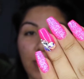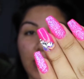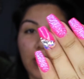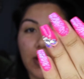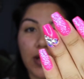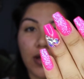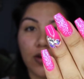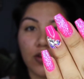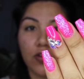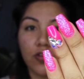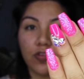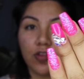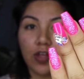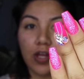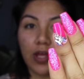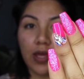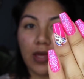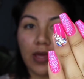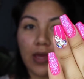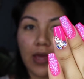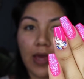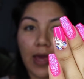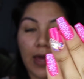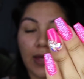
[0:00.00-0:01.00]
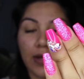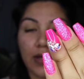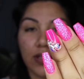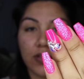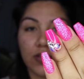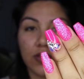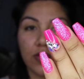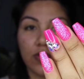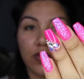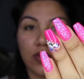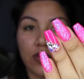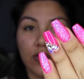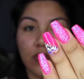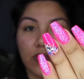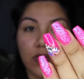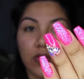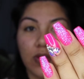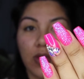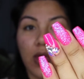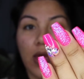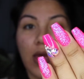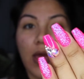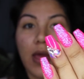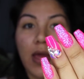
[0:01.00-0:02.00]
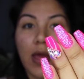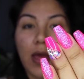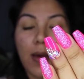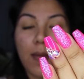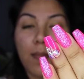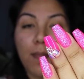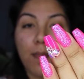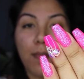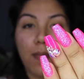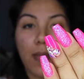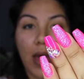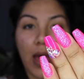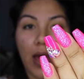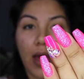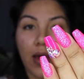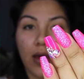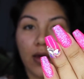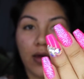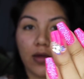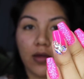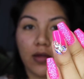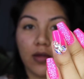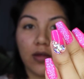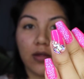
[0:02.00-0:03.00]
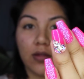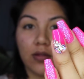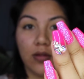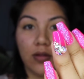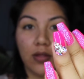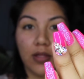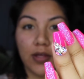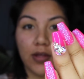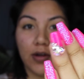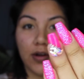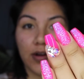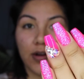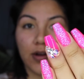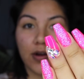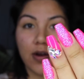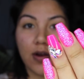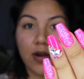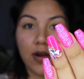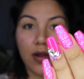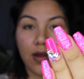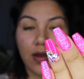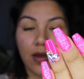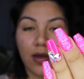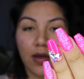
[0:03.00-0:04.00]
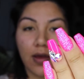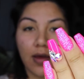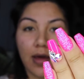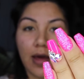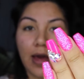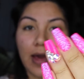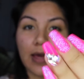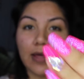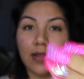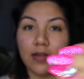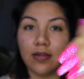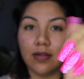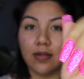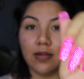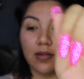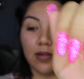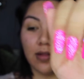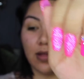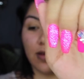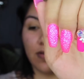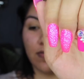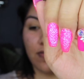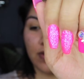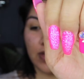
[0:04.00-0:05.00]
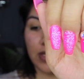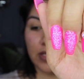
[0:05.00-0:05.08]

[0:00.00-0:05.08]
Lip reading: my nails today and it's this matte glitter. I love